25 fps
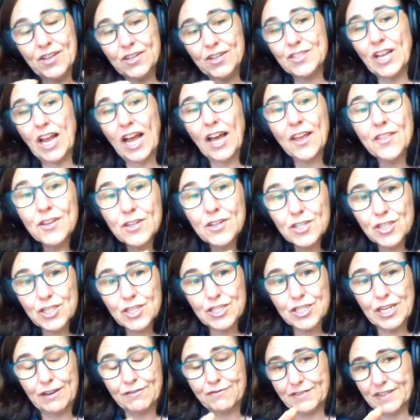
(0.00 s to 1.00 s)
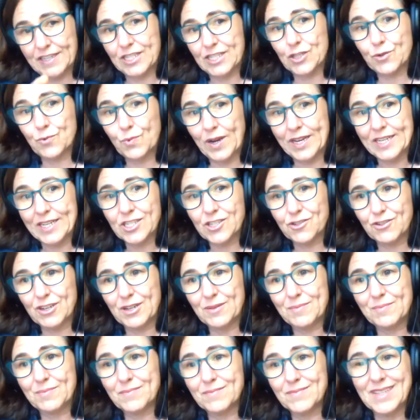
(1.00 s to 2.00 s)
There's other stuff in the waste
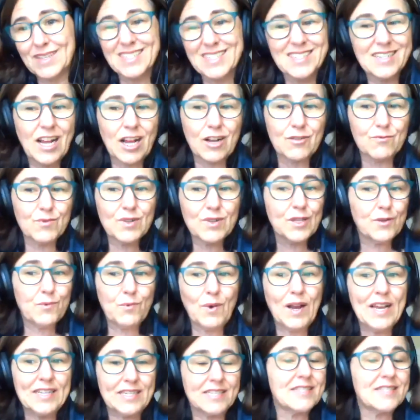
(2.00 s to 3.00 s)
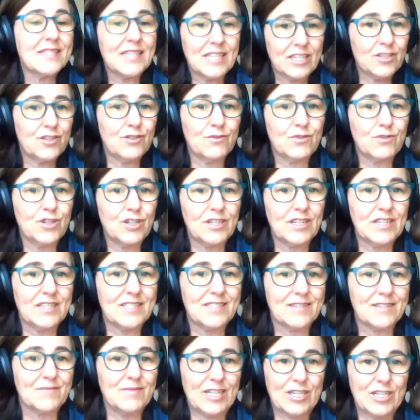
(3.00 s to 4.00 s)
stream that's not really waste, that
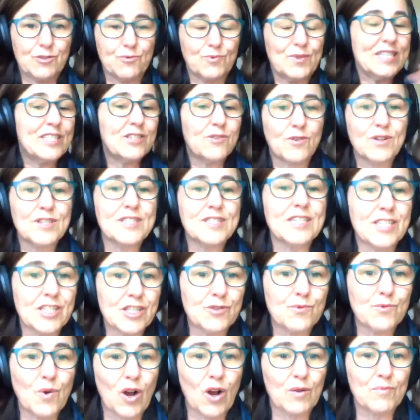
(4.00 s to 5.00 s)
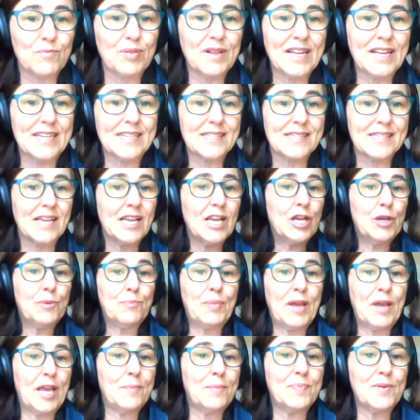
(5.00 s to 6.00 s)
it's resources in the wrong place.
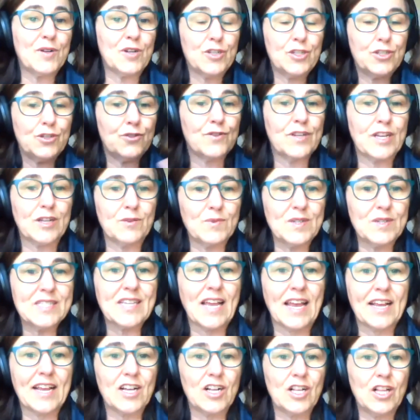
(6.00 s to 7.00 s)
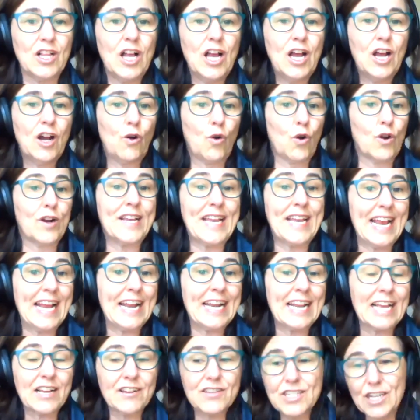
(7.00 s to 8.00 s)
Paper you can recycle.
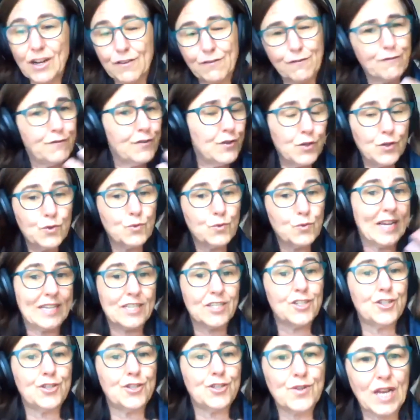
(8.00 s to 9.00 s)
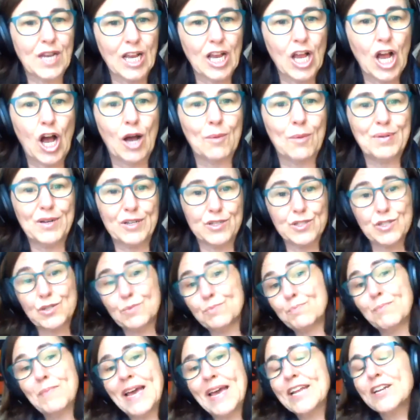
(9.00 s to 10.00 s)
Organic stuff, food waste you can
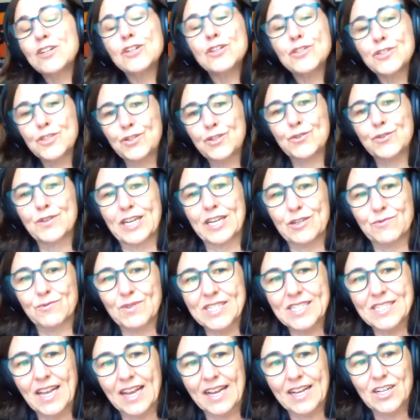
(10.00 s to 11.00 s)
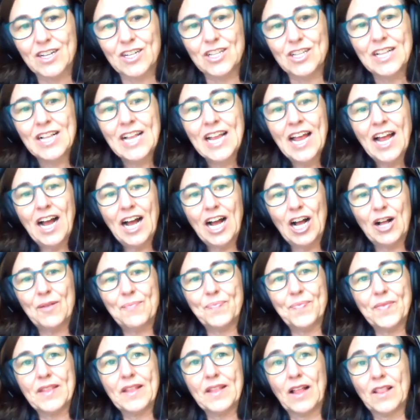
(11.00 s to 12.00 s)
compost. Metal you can recycle.
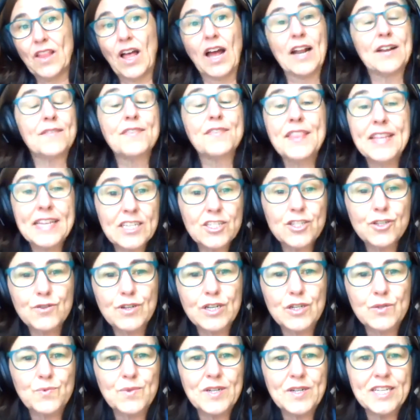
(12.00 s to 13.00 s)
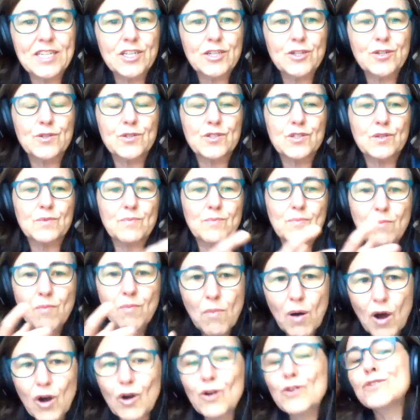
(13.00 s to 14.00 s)
A lot of things you can reuse.
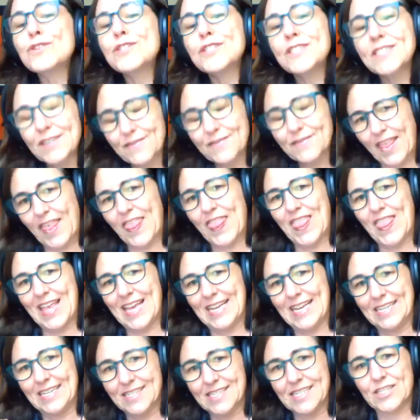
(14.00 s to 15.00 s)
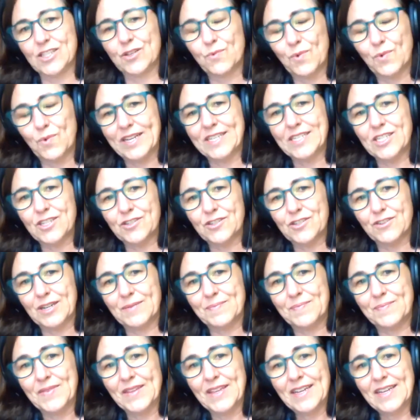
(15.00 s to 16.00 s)
Most of the things in the waste
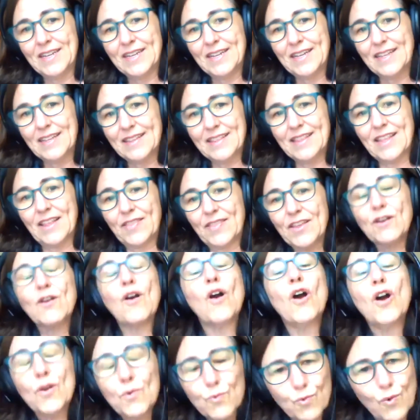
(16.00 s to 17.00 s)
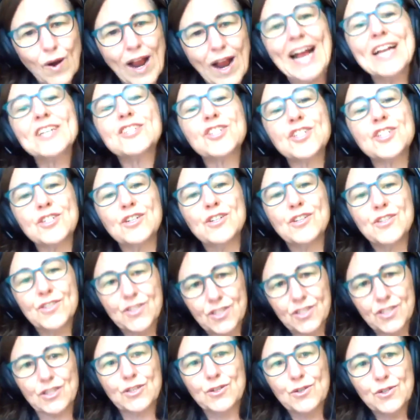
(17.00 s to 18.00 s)
stream, there are rational
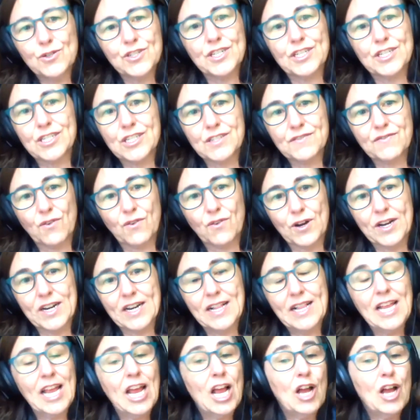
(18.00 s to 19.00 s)
solutions for it,